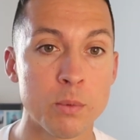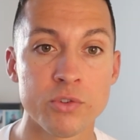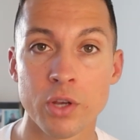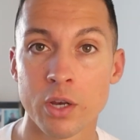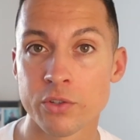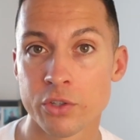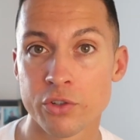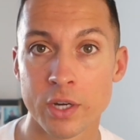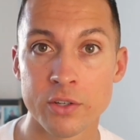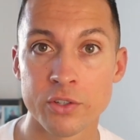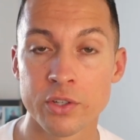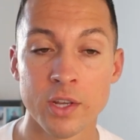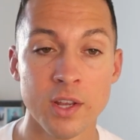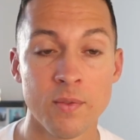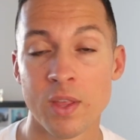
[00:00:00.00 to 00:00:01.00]
with a chance to
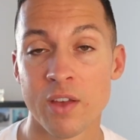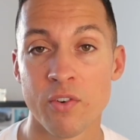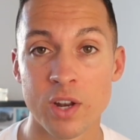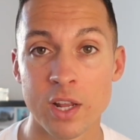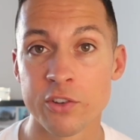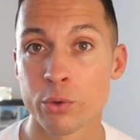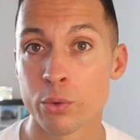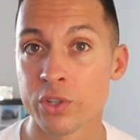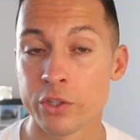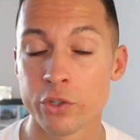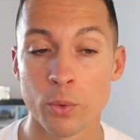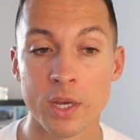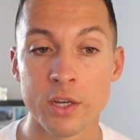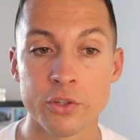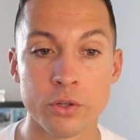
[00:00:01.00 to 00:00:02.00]
change their financial
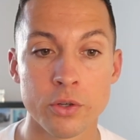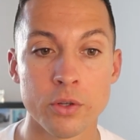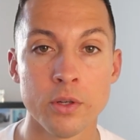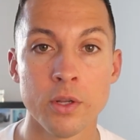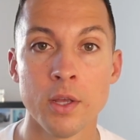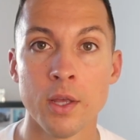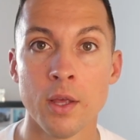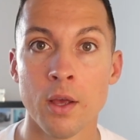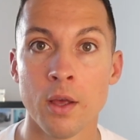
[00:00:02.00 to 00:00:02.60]
situation.